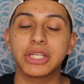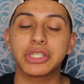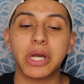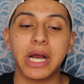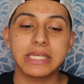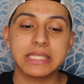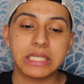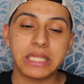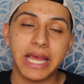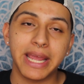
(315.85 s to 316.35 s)
he
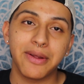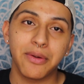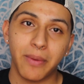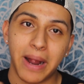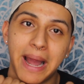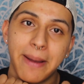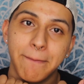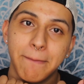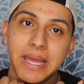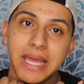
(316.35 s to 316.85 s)
tries to like
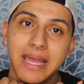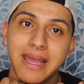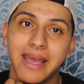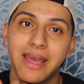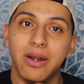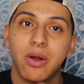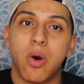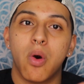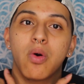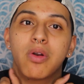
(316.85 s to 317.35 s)
grab me
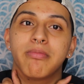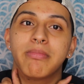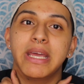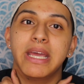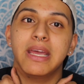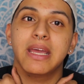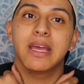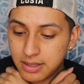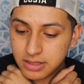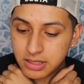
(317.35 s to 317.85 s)
and hold
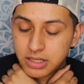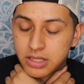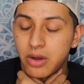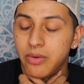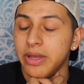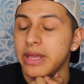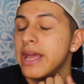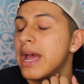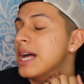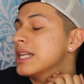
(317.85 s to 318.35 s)
me.
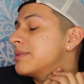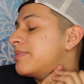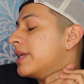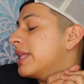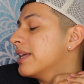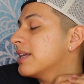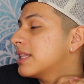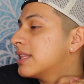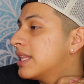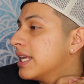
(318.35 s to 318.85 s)
So he has me
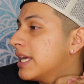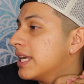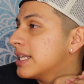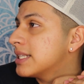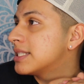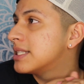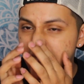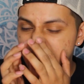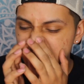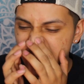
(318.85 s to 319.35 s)
like
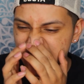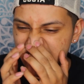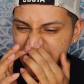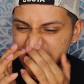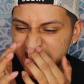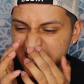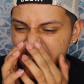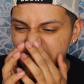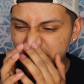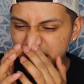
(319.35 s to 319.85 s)
this, and
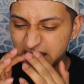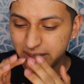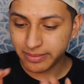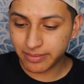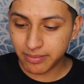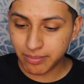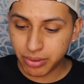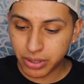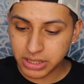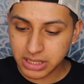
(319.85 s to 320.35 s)
he like
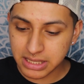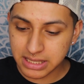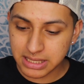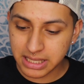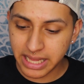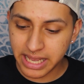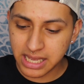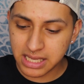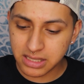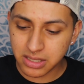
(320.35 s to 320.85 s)
puts his
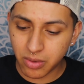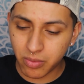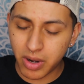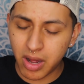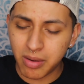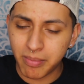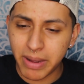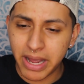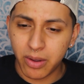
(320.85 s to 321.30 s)
legs around